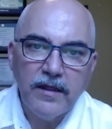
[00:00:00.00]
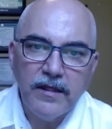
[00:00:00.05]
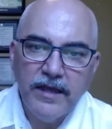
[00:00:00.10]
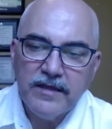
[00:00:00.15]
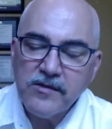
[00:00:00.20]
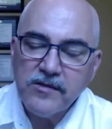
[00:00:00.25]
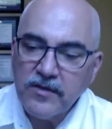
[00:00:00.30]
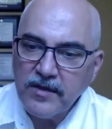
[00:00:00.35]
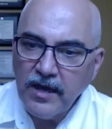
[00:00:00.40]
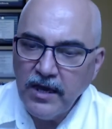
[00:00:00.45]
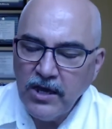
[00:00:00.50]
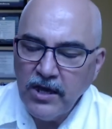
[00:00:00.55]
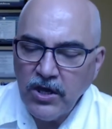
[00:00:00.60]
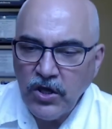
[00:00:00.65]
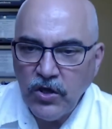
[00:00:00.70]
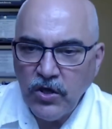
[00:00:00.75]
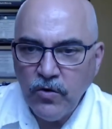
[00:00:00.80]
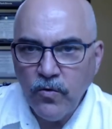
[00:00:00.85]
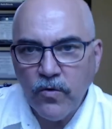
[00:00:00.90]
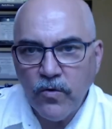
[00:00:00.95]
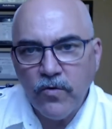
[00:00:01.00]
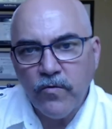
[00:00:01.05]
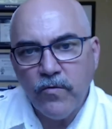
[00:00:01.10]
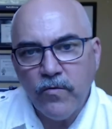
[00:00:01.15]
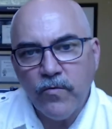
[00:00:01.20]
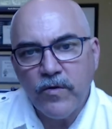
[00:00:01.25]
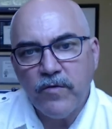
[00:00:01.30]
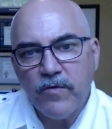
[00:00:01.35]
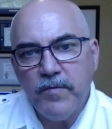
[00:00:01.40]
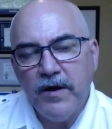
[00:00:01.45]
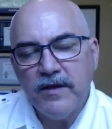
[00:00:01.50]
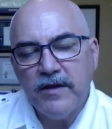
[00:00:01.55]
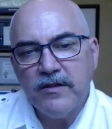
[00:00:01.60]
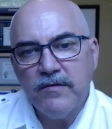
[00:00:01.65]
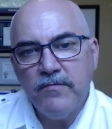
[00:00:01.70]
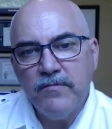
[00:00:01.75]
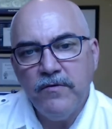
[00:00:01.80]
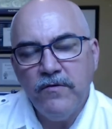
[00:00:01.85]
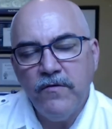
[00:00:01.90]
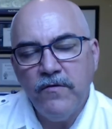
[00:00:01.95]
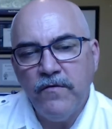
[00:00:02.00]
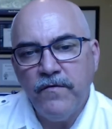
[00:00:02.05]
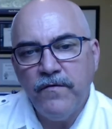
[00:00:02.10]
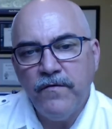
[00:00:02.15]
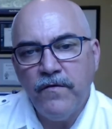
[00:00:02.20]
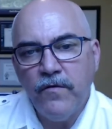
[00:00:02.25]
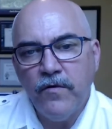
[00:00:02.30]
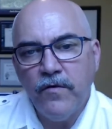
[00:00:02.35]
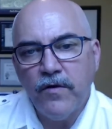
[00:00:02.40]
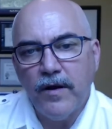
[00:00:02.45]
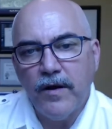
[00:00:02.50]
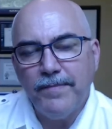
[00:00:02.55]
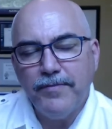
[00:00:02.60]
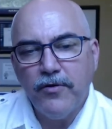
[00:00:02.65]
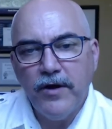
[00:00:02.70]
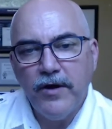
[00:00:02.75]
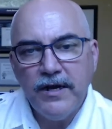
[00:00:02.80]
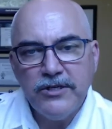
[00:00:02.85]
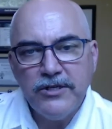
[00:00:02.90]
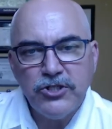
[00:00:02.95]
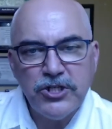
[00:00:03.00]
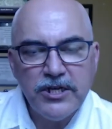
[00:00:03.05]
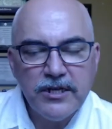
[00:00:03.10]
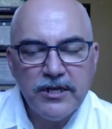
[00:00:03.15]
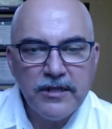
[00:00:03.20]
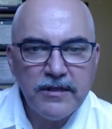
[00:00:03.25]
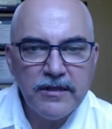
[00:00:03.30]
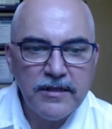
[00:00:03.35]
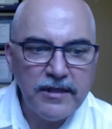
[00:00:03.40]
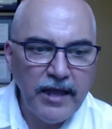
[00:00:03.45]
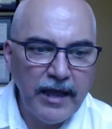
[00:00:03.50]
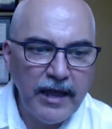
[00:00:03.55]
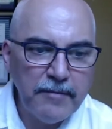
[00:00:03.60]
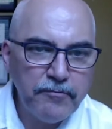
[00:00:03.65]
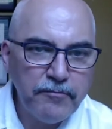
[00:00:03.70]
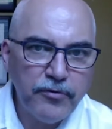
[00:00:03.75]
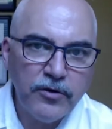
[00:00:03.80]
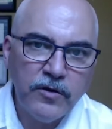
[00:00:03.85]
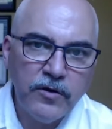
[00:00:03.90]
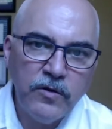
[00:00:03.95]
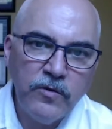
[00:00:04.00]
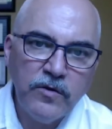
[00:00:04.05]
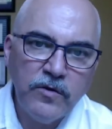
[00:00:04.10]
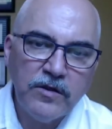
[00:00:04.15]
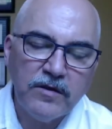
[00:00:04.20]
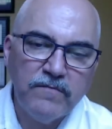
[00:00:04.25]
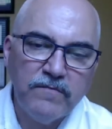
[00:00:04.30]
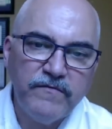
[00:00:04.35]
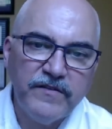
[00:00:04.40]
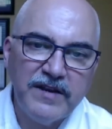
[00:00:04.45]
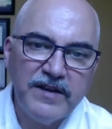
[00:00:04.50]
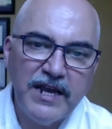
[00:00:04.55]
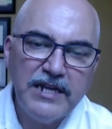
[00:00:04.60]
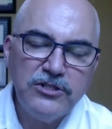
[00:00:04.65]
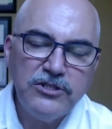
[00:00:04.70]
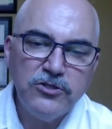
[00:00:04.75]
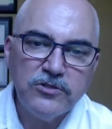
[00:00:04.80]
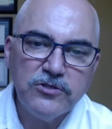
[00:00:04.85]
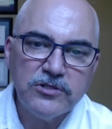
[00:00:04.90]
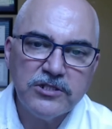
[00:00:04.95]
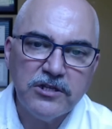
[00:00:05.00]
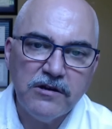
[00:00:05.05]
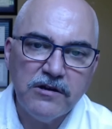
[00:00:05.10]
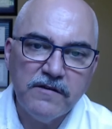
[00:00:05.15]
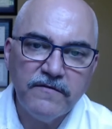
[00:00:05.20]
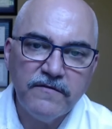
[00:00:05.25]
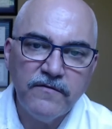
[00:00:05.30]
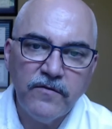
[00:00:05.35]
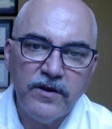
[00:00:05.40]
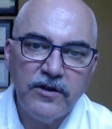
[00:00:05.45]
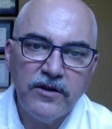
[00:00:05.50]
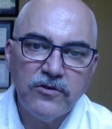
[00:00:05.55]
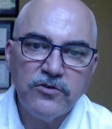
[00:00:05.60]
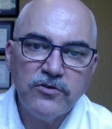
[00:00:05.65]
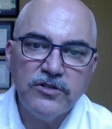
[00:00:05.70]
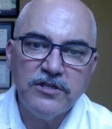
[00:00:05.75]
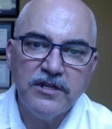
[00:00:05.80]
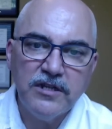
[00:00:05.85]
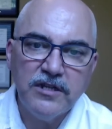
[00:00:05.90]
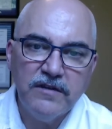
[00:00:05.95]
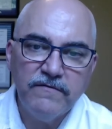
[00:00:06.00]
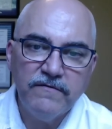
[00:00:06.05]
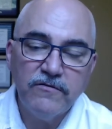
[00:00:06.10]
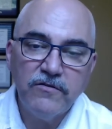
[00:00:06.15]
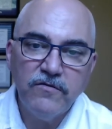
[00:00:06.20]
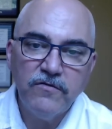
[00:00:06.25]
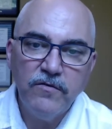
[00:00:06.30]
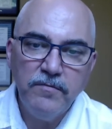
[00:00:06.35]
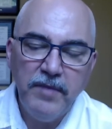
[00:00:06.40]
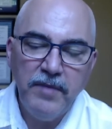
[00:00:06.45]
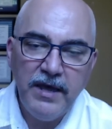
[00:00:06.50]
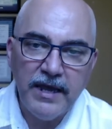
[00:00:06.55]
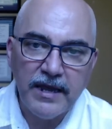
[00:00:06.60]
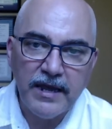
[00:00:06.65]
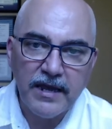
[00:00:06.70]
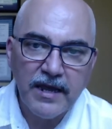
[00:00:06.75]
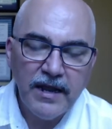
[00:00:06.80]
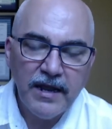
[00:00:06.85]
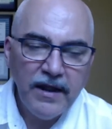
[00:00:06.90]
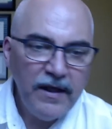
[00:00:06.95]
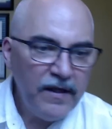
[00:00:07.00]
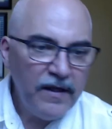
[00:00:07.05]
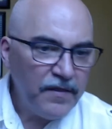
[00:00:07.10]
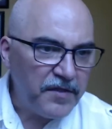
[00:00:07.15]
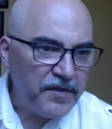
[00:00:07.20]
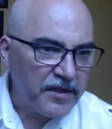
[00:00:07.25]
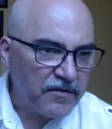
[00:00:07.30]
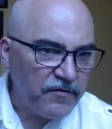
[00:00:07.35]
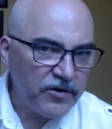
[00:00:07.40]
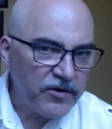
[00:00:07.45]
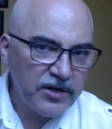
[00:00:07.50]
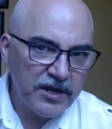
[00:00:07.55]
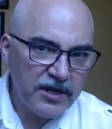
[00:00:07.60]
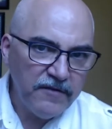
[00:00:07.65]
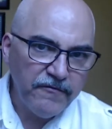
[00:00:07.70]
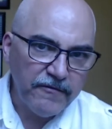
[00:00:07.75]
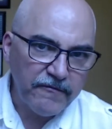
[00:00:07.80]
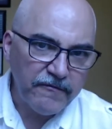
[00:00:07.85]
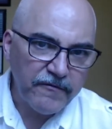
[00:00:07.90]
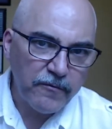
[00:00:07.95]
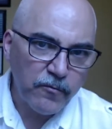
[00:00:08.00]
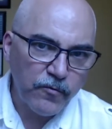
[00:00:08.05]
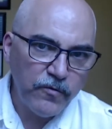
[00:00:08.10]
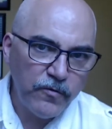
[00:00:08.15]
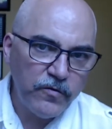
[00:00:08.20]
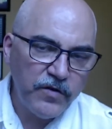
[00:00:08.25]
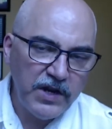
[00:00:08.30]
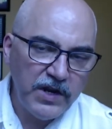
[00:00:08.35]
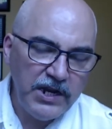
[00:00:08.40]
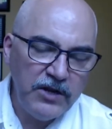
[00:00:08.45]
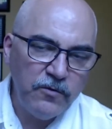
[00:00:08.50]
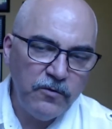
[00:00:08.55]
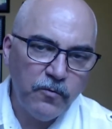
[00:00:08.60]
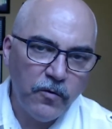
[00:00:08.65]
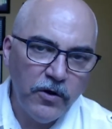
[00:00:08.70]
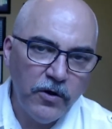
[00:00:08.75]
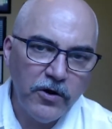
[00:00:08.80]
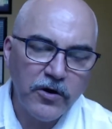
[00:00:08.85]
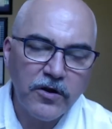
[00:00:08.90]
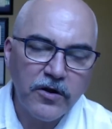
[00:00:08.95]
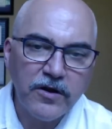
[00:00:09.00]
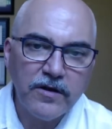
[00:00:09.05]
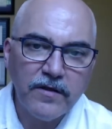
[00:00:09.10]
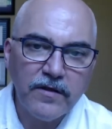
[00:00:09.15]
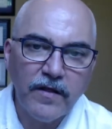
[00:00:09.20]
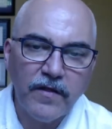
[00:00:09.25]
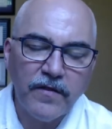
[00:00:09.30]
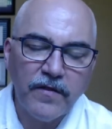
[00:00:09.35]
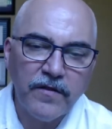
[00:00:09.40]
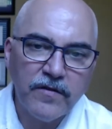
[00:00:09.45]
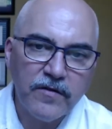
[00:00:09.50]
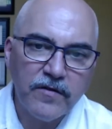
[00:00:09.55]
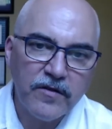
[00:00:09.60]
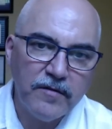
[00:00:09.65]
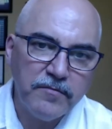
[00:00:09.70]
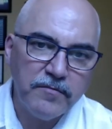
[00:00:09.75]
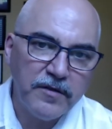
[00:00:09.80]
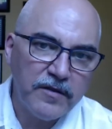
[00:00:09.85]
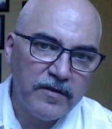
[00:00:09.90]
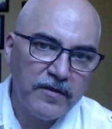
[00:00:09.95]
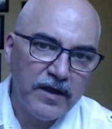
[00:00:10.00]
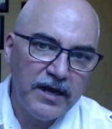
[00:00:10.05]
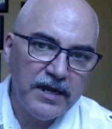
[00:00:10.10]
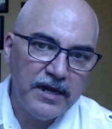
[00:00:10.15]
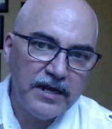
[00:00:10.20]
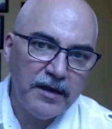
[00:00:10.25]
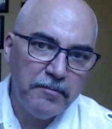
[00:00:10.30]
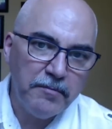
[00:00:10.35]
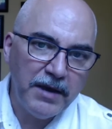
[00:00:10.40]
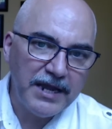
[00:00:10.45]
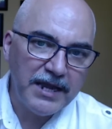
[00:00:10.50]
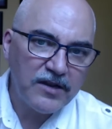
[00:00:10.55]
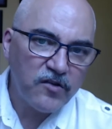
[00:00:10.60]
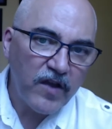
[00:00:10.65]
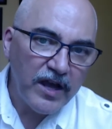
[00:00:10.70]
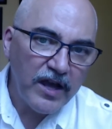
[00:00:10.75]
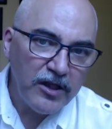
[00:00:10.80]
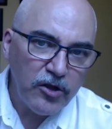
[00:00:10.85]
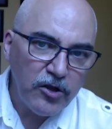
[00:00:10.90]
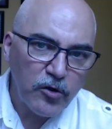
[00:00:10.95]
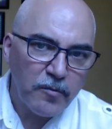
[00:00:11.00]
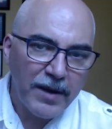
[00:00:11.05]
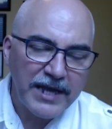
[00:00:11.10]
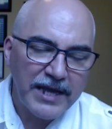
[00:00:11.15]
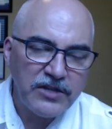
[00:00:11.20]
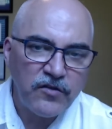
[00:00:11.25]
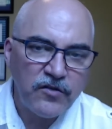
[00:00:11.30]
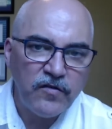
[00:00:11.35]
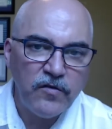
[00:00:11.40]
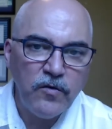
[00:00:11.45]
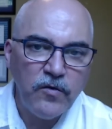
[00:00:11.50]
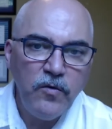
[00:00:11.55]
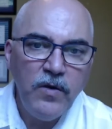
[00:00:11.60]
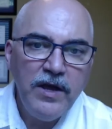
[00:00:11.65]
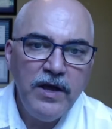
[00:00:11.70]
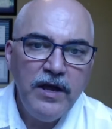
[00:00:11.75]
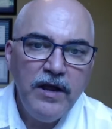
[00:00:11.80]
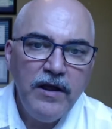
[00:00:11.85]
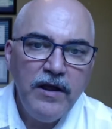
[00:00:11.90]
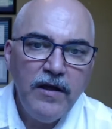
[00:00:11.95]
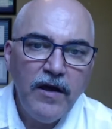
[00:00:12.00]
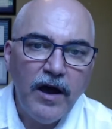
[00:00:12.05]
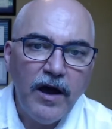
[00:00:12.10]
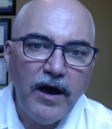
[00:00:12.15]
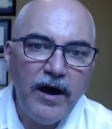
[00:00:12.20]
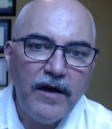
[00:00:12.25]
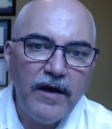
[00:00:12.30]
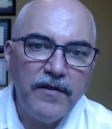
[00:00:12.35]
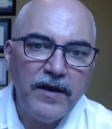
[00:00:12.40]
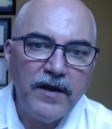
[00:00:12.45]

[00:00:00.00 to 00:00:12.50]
say you were responsible for a project that produced some financial software to deliver to a bank. That's very different from routine work, something that a bank teller might do, and that's an